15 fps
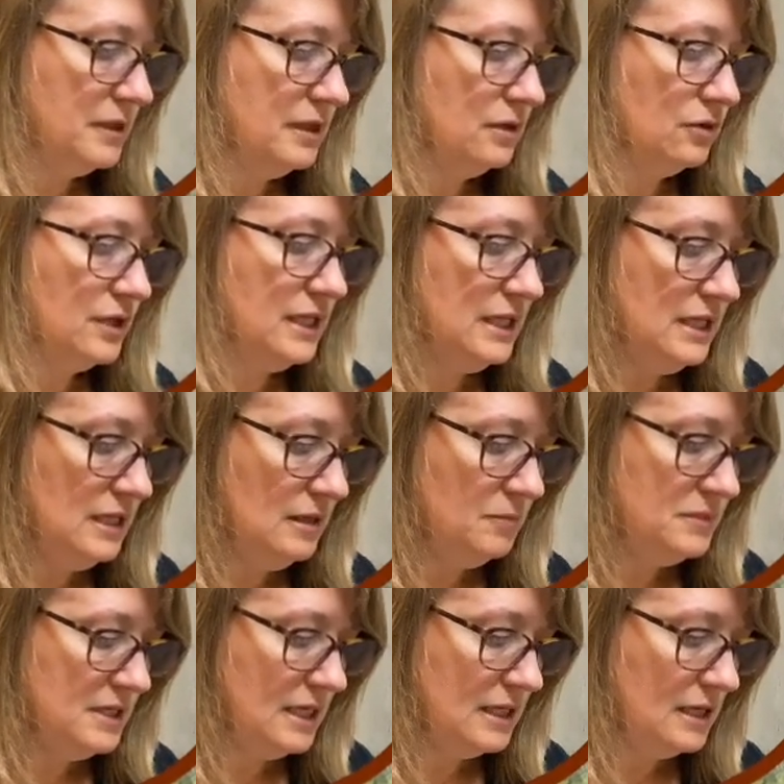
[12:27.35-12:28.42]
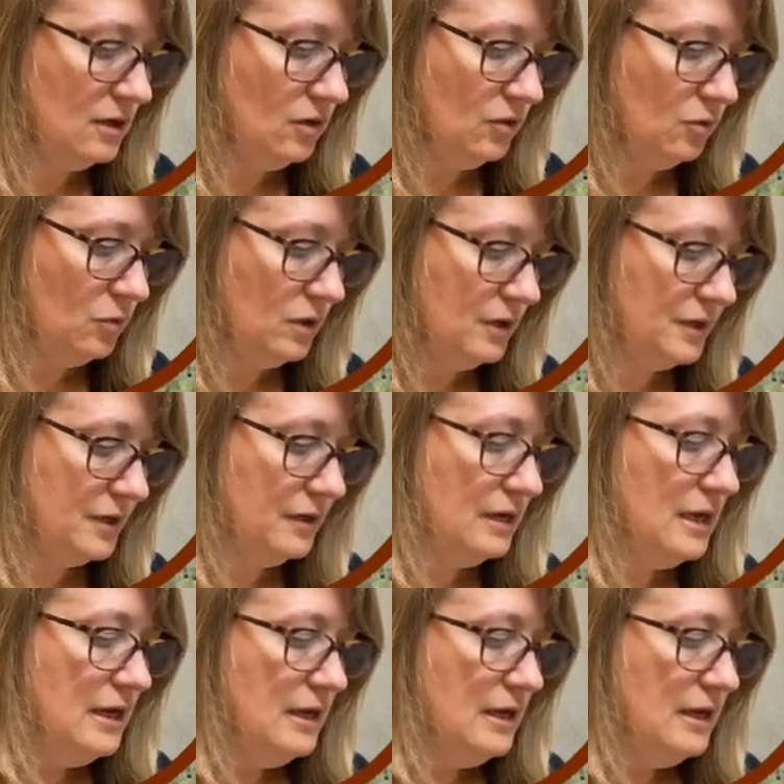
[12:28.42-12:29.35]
It'll keep taking on the water.